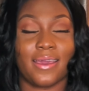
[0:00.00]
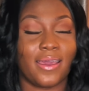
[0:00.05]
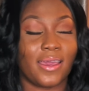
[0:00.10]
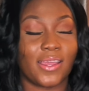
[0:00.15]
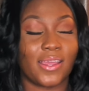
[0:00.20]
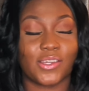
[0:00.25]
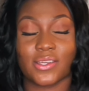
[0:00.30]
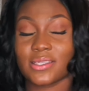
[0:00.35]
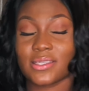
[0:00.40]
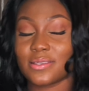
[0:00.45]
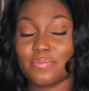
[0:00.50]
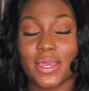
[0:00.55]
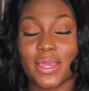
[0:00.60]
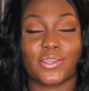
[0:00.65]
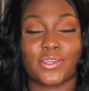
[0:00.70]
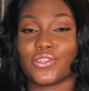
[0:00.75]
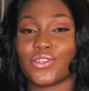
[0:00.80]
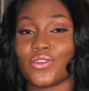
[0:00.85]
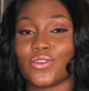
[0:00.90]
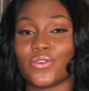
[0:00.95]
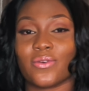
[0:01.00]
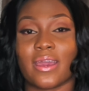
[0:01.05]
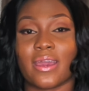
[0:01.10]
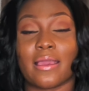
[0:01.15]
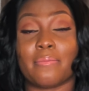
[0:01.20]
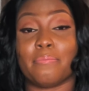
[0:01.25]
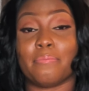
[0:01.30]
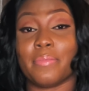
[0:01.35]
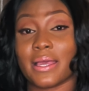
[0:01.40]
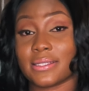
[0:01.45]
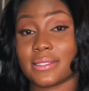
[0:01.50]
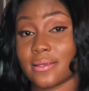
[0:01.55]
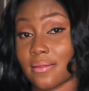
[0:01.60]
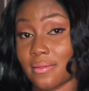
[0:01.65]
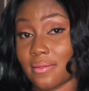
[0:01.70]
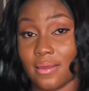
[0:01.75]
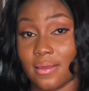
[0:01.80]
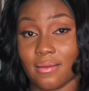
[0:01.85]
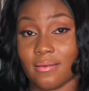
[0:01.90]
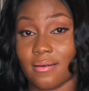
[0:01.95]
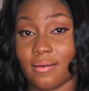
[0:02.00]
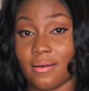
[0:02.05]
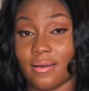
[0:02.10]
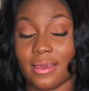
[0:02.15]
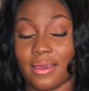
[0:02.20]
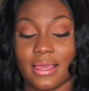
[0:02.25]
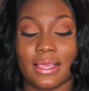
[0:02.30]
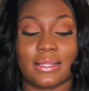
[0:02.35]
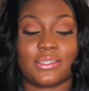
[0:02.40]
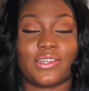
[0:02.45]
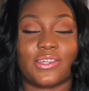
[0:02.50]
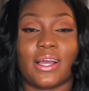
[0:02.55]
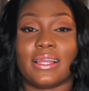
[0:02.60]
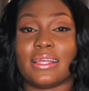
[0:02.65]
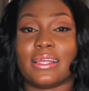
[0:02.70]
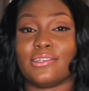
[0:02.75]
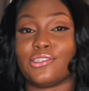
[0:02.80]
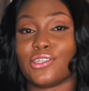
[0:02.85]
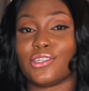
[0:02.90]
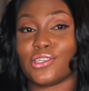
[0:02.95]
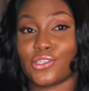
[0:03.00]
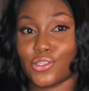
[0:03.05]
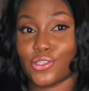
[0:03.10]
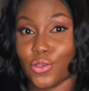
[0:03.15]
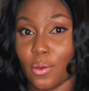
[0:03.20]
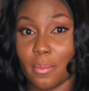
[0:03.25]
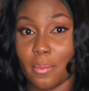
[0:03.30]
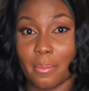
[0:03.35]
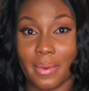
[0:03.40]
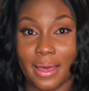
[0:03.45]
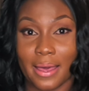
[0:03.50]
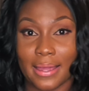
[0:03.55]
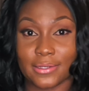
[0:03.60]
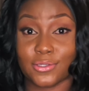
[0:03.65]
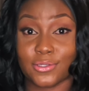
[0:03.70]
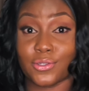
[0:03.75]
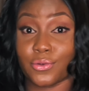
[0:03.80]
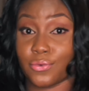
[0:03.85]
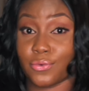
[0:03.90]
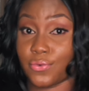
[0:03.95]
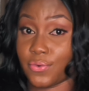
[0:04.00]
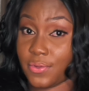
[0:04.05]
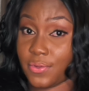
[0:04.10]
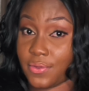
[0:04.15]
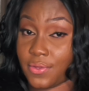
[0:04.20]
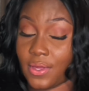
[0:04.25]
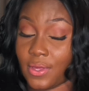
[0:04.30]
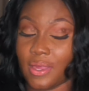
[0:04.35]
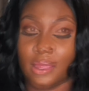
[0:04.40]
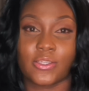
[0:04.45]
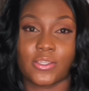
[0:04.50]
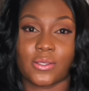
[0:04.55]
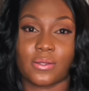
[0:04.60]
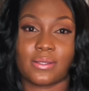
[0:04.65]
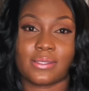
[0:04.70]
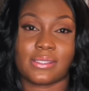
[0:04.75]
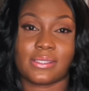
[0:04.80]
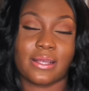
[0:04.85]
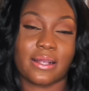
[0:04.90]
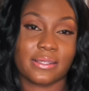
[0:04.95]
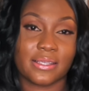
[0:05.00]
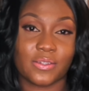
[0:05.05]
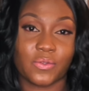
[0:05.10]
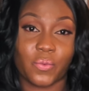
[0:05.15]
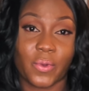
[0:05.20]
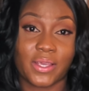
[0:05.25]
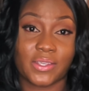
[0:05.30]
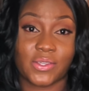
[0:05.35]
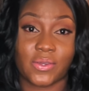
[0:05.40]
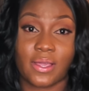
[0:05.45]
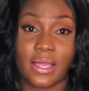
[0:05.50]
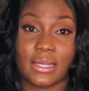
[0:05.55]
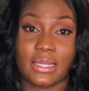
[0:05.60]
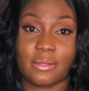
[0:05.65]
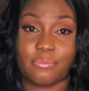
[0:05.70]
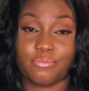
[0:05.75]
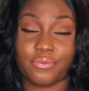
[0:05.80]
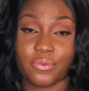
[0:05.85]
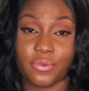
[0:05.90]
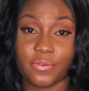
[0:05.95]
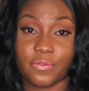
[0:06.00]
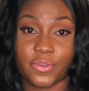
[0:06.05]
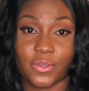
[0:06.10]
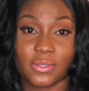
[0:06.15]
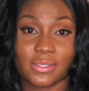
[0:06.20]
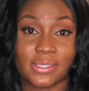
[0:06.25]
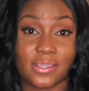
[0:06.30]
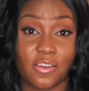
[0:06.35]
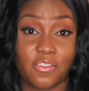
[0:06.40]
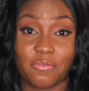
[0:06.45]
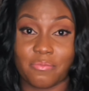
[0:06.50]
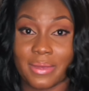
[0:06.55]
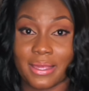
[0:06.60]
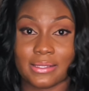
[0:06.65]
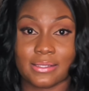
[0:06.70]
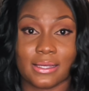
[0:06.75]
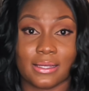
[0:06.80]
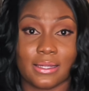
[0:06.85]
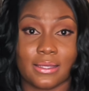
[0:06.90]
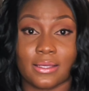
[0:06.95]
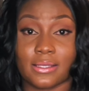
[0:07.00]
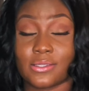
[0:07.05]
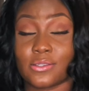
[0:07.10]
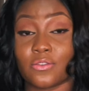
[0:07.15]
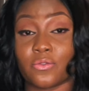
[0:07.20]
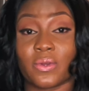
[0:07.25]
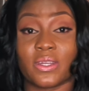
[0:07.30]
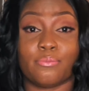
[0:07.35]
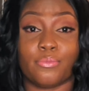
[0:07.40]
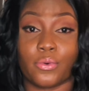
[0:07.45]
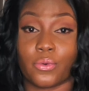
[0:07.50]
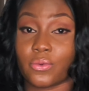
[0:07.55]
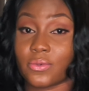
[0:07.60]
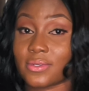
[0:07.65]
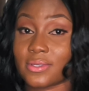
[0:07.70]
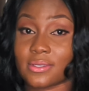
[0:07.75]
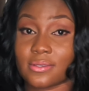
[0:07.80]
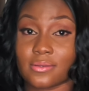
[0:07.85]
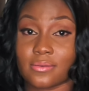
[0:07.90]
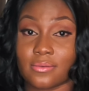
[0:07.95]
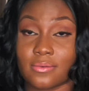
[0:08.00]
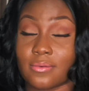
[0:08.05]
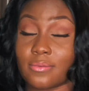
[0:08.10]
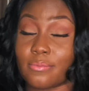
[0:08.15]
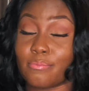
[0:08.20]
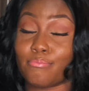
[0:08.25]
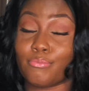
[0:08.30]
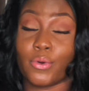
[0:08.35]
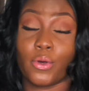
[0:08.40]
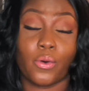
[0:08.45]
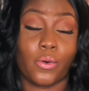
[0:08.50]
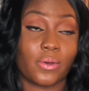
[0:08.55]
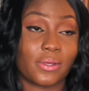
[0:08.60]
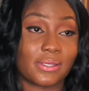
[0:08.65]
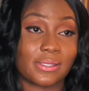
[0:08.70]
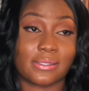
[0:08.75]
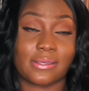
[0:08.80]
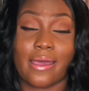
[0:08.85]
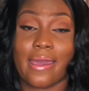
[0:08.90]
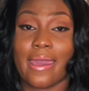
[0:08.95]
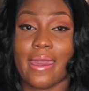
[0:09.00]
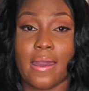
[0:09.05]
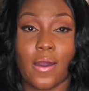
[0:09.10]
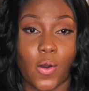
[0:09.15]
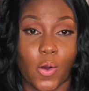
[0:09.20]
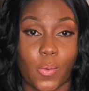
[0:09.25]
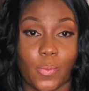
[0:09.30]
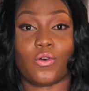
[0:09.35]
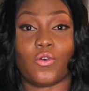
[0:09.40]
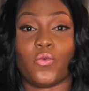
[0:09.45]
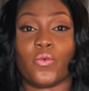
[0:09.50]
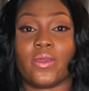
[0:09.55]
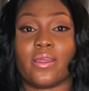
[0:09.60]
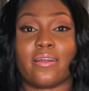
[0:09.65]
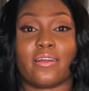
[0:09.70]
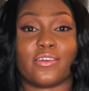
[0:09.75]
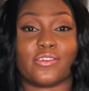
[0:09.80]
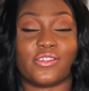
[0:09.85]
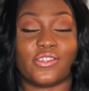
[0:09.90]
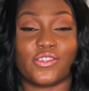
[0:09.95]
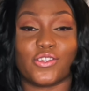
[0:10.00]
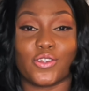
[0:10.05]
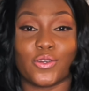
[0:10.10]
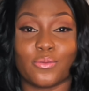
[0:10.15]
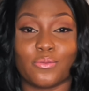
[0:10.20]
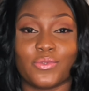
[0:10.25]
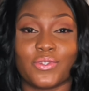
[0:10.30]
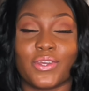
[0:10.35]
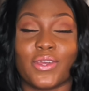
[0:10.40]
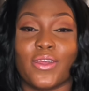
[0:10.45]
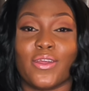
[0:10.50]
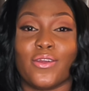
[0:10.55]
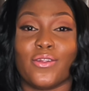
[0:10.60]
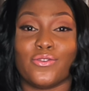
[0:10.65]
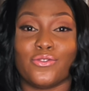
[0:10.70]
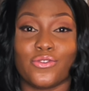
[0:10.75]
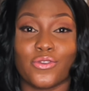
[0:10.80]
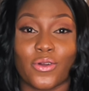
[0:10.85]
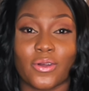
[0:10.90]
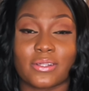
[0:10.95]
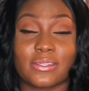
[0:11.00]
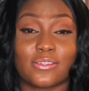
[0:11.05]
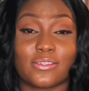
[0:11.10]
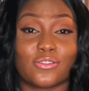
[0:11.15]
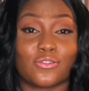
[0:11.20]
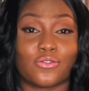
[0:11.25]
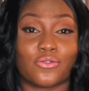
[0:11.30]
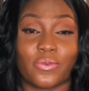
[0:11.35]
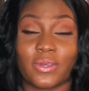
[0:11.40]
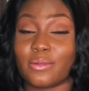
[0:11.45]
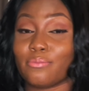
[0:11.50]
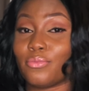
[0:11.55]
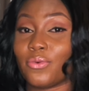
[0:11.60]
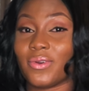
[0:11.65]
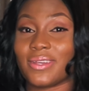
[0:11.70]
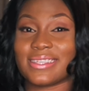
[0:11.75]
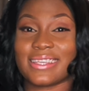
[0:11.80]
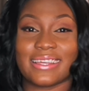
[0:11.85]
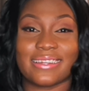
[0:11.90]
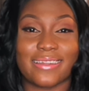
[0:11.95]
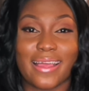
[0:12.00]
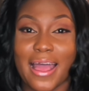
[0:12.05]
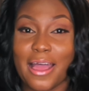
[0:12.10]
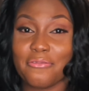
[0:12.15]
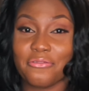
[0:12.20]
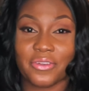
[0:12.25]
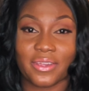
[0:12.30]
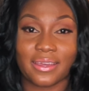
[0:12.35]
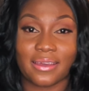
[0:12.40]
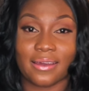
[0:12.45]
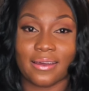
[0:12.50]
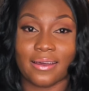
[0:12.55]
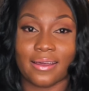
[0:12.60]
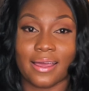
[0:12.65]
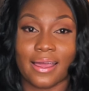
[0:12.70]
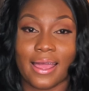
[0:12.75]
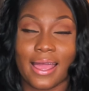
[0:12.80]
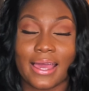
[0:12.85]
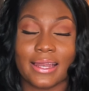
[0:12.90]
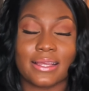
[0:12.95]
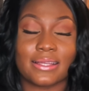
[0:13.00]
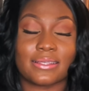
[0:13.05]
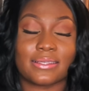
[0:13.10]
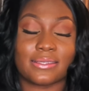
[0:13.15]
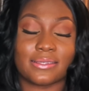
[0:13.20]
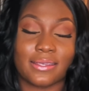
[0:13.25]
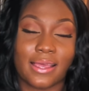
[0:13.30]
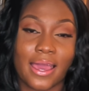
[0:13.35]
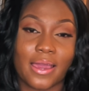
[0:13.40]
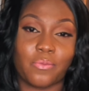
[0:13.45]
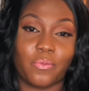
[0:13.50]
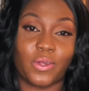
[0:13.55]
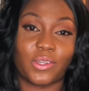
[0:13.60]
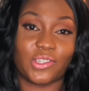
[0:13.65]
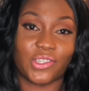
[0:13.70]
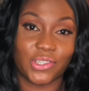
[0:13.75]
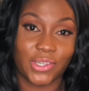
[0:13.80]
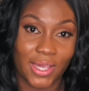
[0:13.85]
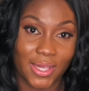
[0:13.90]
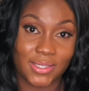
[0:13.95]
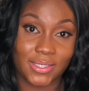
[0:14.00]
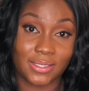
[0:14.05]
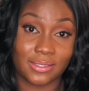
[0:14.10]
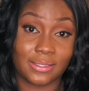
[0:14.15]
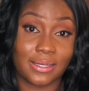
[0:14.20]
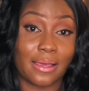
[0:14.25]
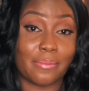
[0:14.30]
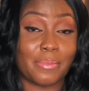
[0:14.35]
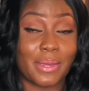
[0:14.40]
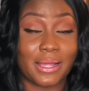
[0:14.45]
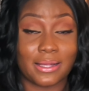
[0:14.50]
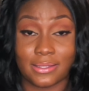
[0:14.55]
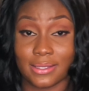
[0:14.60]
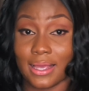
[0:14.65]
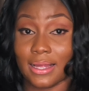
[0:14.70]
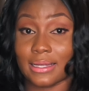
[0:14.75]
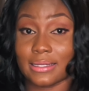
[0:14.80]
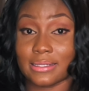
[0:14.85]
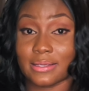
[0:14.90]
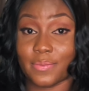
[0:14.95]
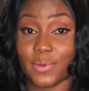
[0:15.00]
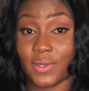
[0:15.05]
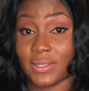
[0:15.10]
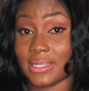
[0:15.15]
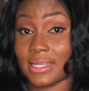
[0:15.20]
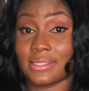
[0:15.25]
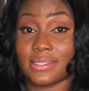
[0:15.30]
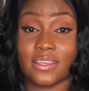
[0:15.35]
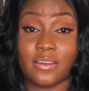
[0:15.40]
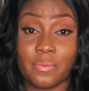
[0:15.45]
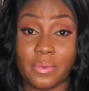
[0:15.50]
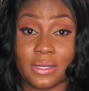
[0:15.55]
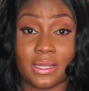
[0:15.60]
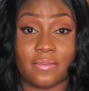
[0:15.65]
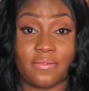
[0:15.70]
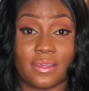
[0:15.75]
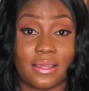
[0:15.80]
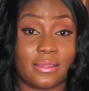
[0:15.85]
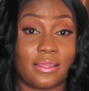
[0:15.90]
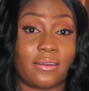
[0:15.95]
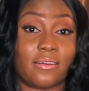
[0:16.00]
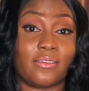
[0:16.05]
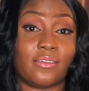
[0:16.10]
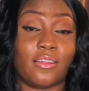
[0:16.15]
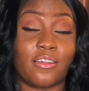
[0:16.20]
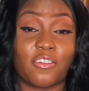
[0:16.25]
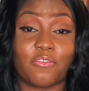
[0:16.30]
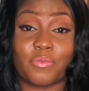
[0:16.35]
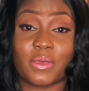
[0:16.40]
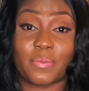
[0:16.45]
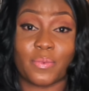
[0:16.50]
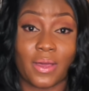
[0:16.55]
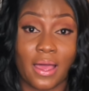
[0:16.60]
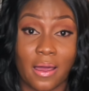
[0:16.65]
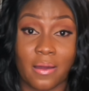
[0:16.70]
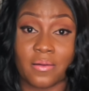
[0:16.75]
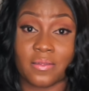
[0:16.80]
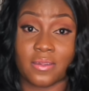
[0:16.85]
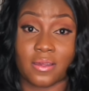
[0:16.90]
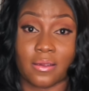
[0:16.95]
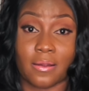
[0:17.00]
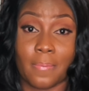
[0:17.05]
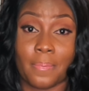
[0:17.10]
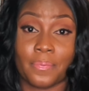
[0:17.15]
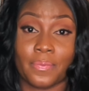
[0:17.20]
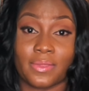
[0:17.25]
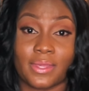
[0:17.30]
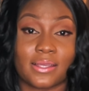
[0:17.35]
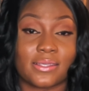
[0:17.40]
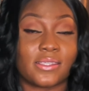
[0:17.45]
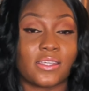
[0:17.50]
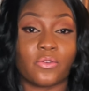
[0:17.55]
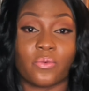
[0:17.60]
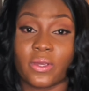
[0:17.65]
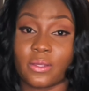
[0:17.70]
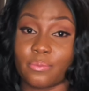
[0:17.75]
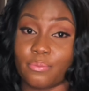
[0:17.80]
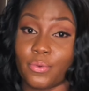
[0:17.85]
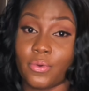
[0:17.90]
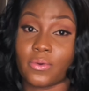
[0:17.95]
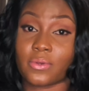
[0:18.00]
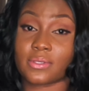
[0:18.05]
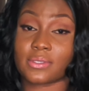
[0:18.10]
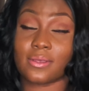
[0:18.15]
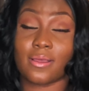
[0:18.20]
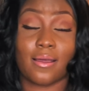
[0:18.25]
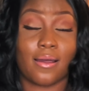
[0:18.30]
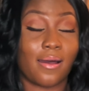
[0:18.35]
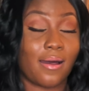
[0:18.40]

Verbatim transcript: It just makes you a better thinker. It challenges your mind to growth. So certain ways you can improve yourself mentally is to read books. Books help. We are assumed not to read books in Africa. And it's time we changed that mentality because I still believe that there are a lot of people out there that still read books.